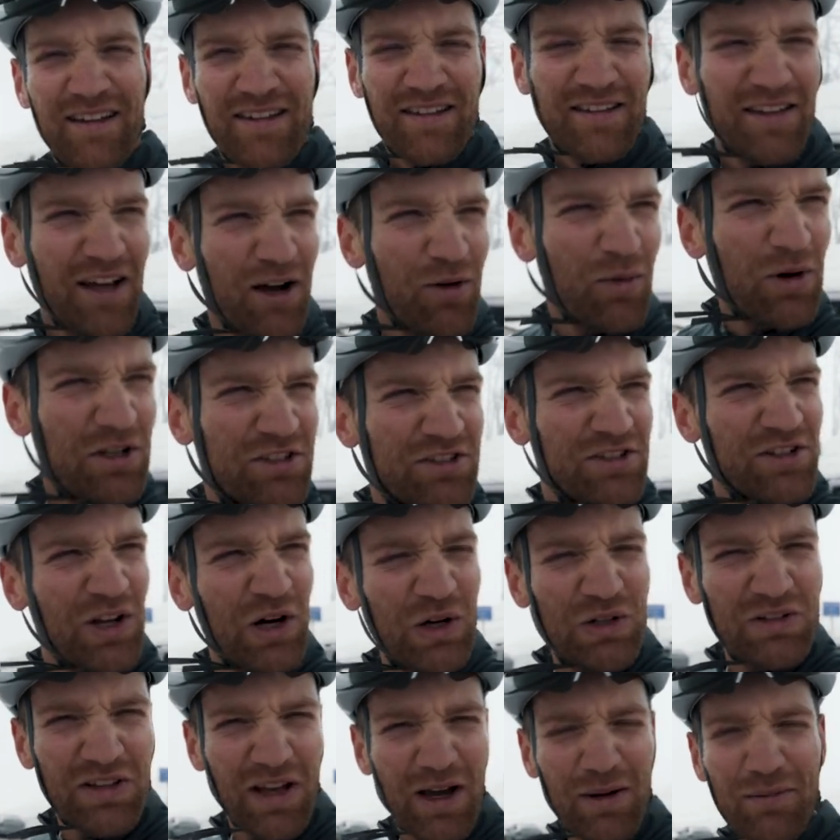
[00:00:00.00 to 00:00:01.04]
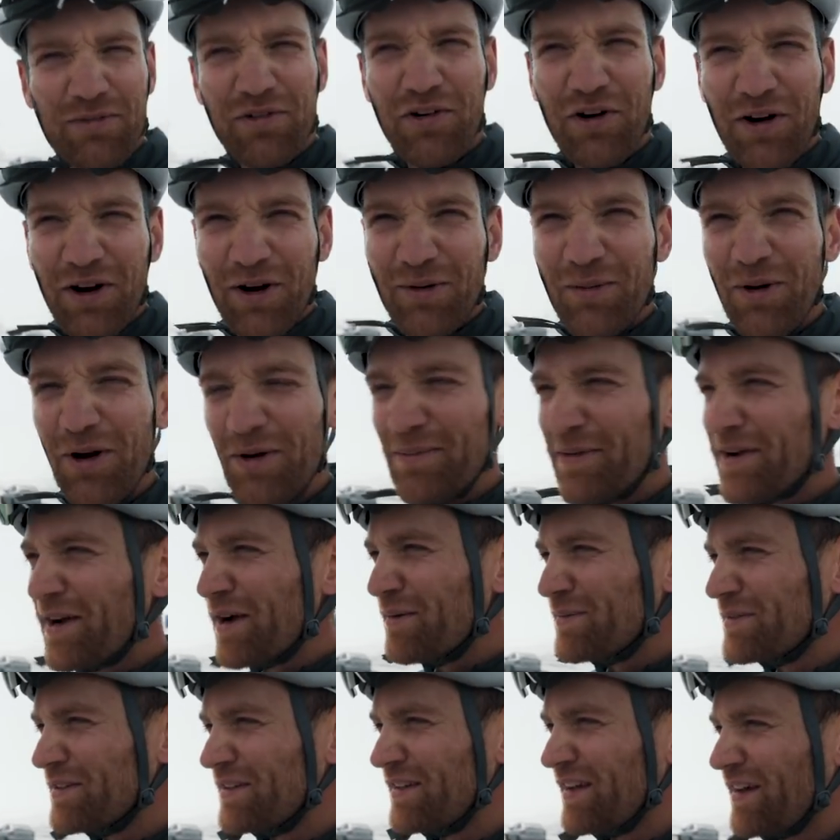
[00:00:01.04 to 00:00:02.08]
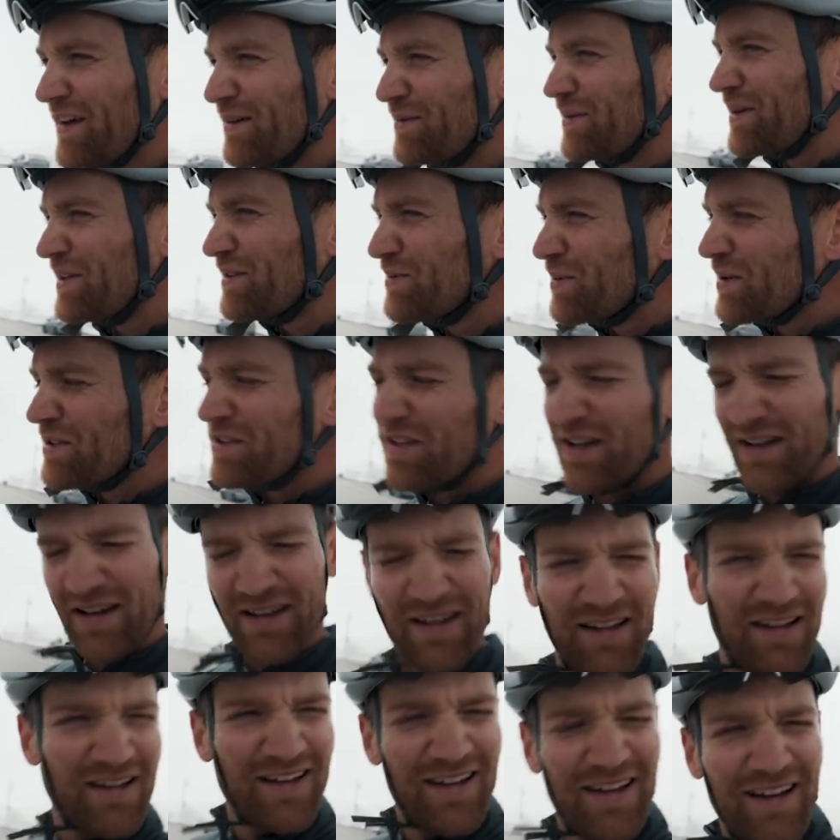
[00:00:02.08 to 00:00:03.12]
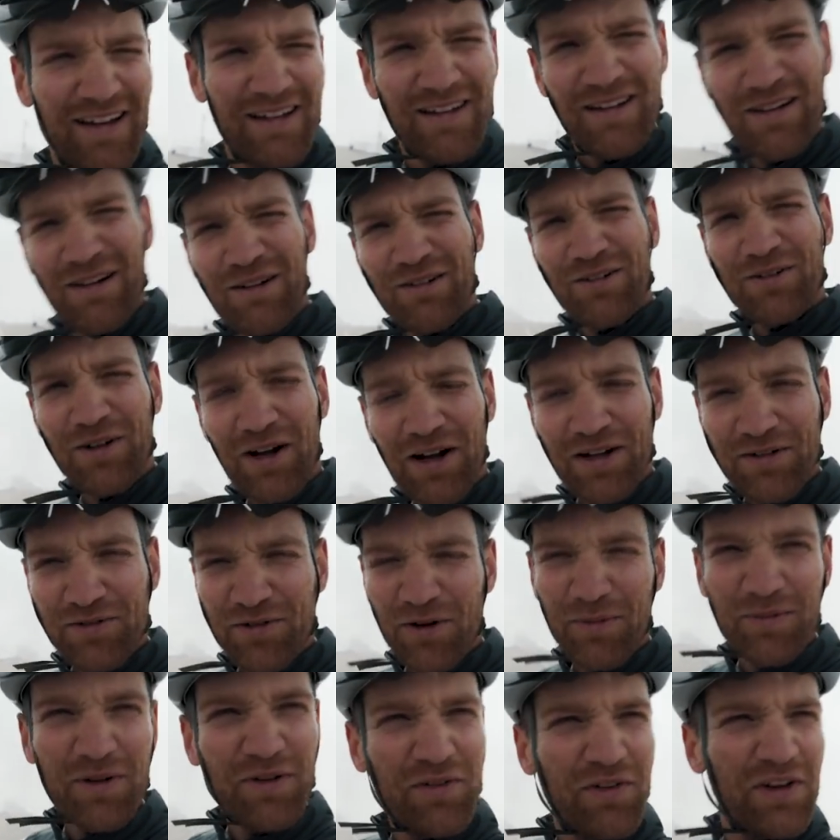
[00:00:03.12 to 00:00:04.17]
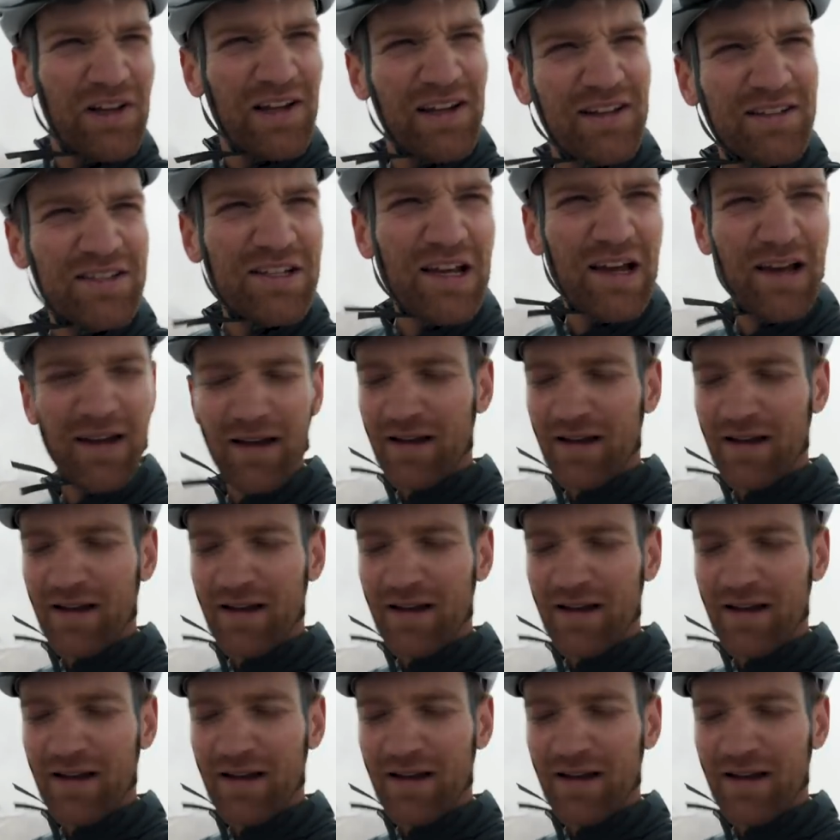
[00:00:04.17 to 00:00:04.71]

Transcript: there was no time for warming up today. It was right from the village